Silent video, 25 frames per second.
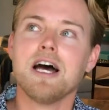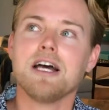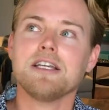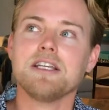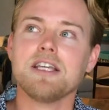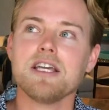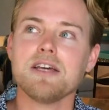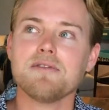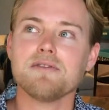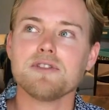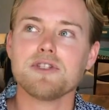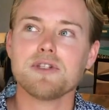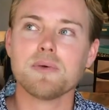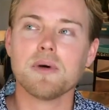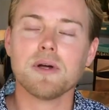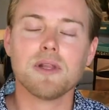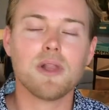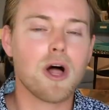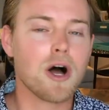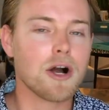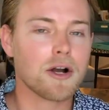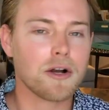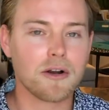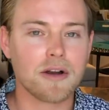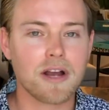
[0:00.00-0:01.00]
do a
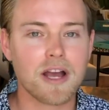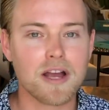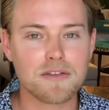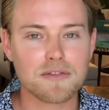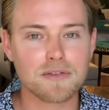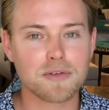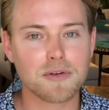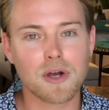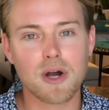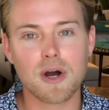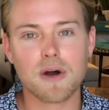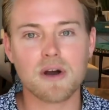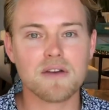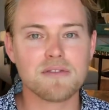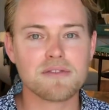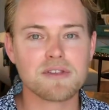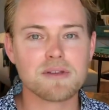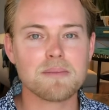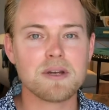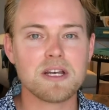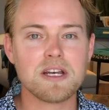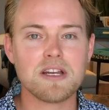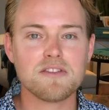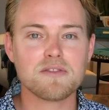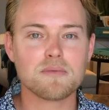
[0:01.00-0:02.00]
longer escrow. If
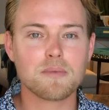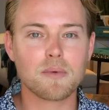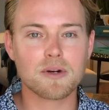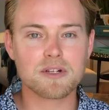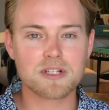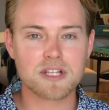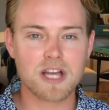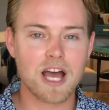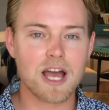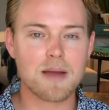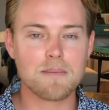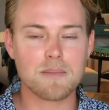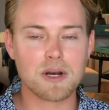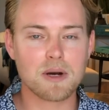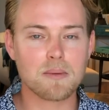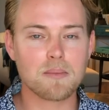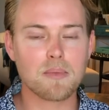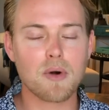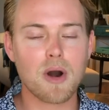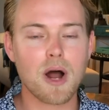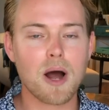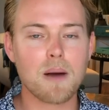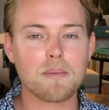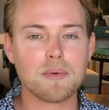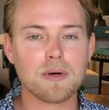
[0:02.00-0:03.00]
somebody needs more time in a
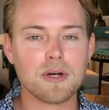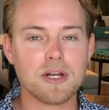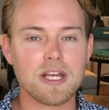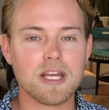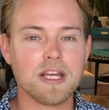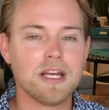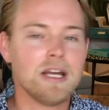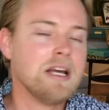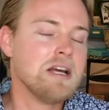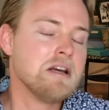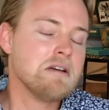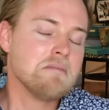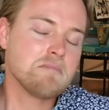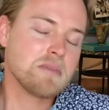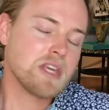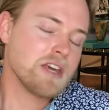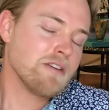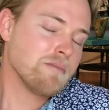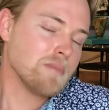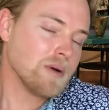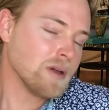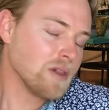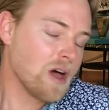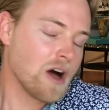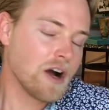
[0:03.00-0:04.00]
property, give
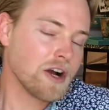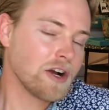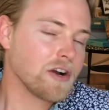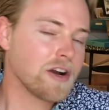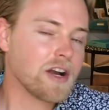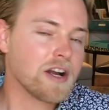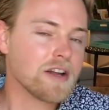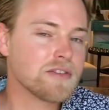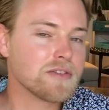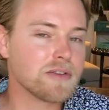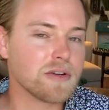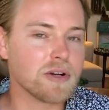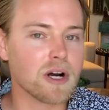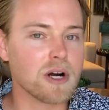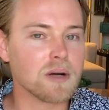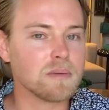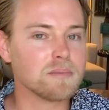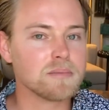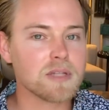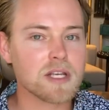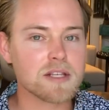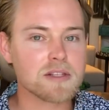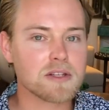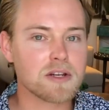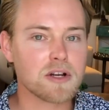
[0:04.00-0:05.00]
them a longer escrow.
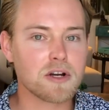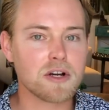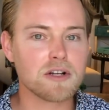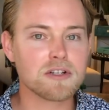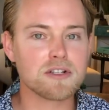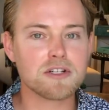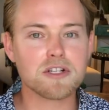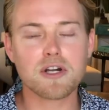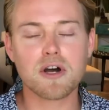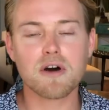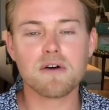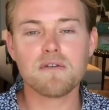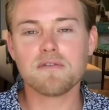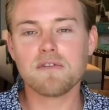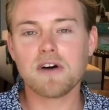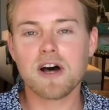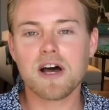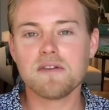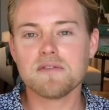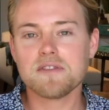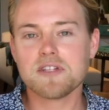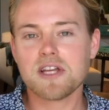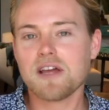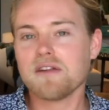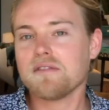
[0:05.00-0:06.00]
Doesn't hurt to go
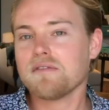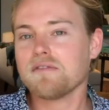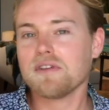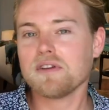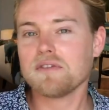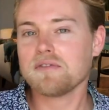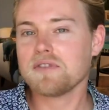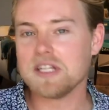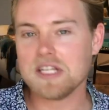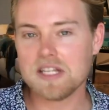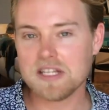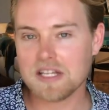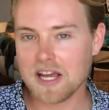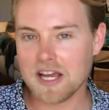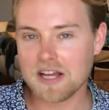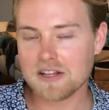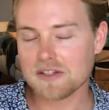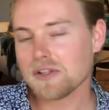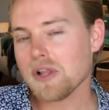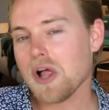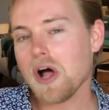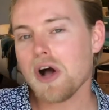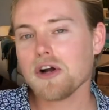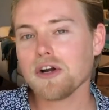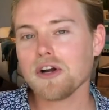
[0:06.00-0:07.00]
5, 10, 15
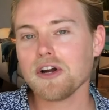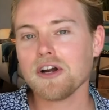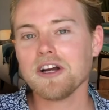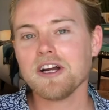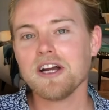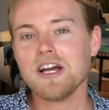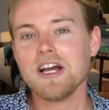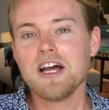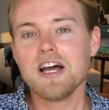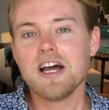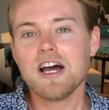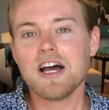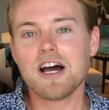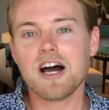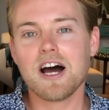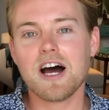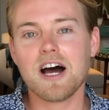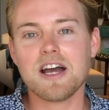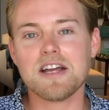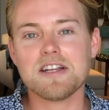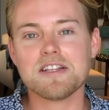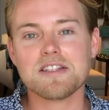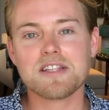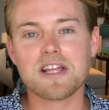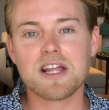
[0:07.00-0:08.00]
days longer
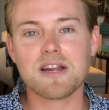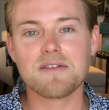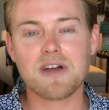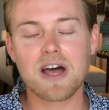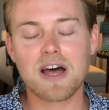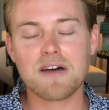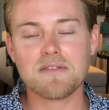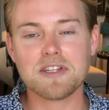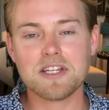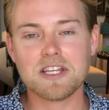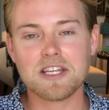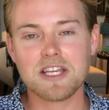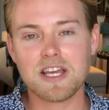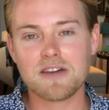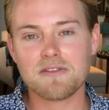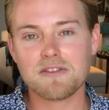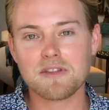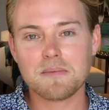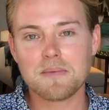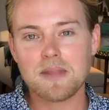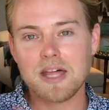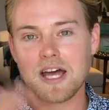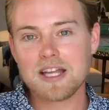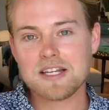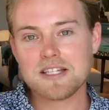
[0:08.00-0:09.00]
instead of having to give
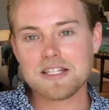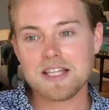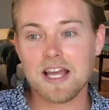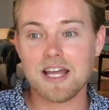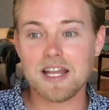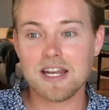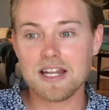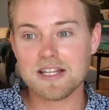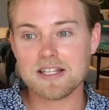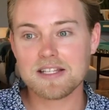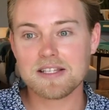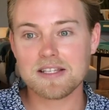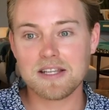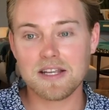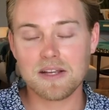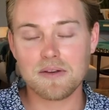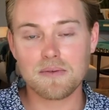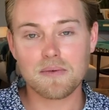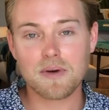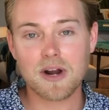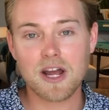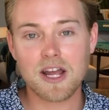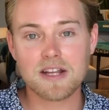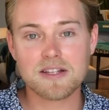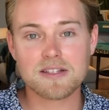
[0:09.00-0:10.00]
them that tenancy
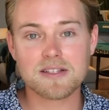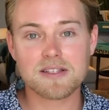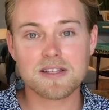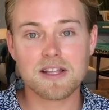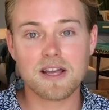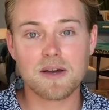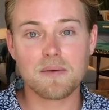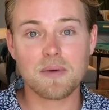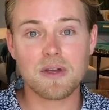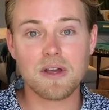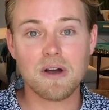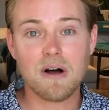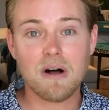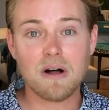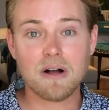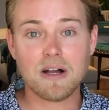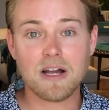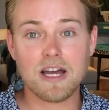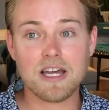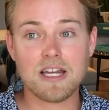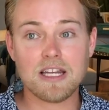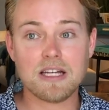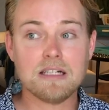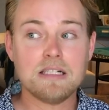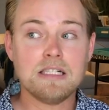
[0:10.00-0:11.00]
rights that we all
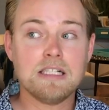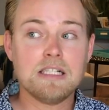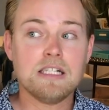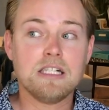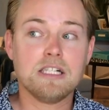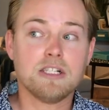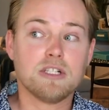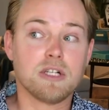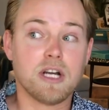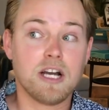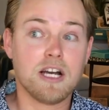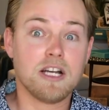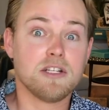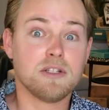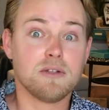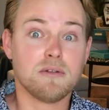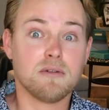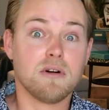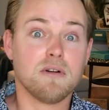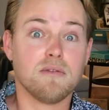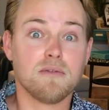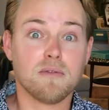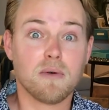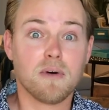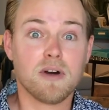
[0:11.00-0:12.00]
kind of try
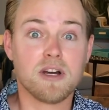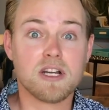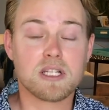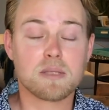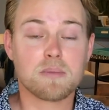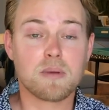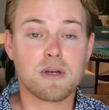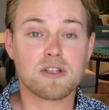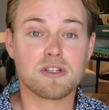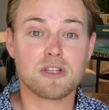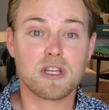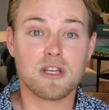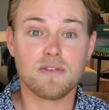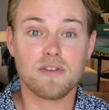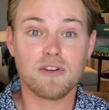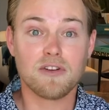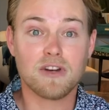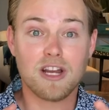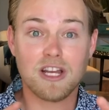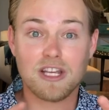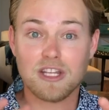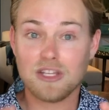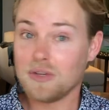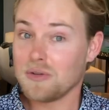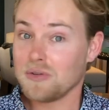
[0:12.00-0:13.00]
to avoid, especially if you're
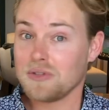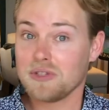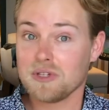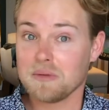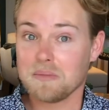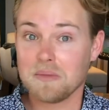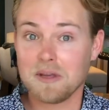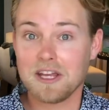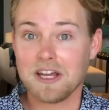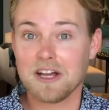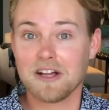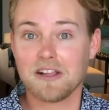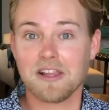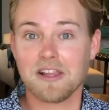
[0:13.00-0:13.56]
not used to being a